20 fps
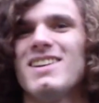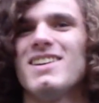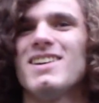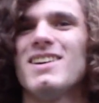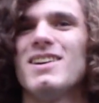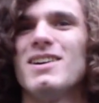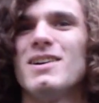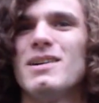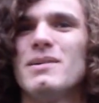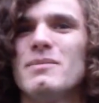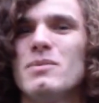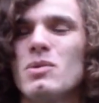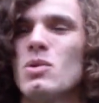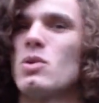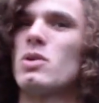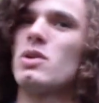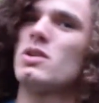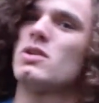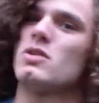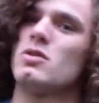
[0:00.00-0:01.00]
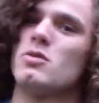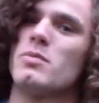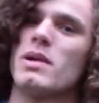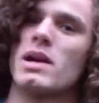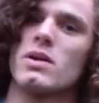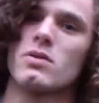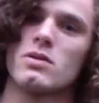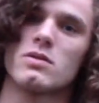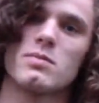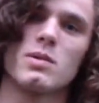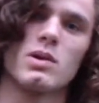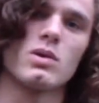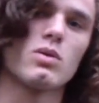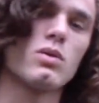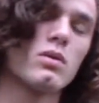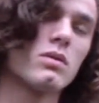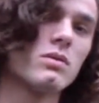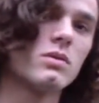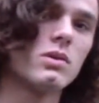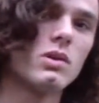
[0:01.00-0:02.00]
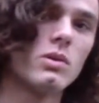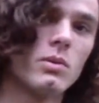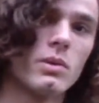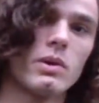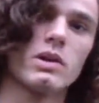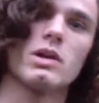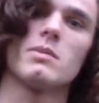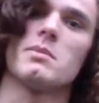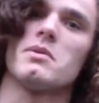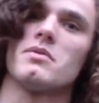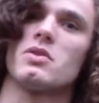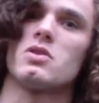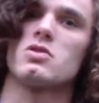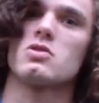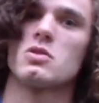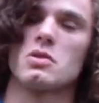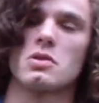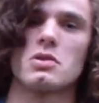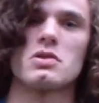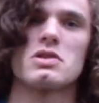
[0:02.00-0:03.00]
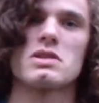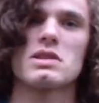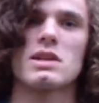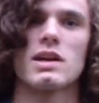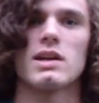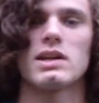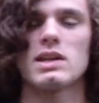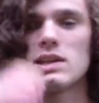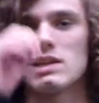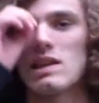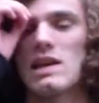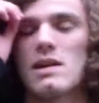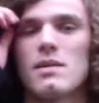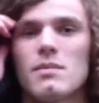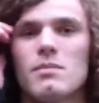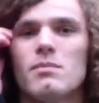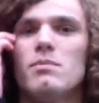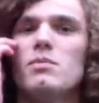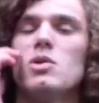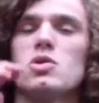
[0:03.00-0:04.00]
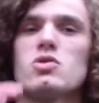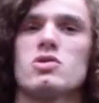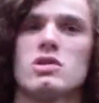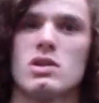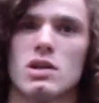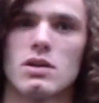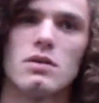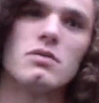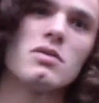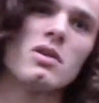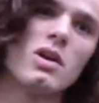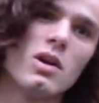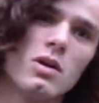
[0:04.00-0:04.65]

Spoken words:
Or you can do a backwards parkour roll where you come over your shoulder and just kind of get that motion of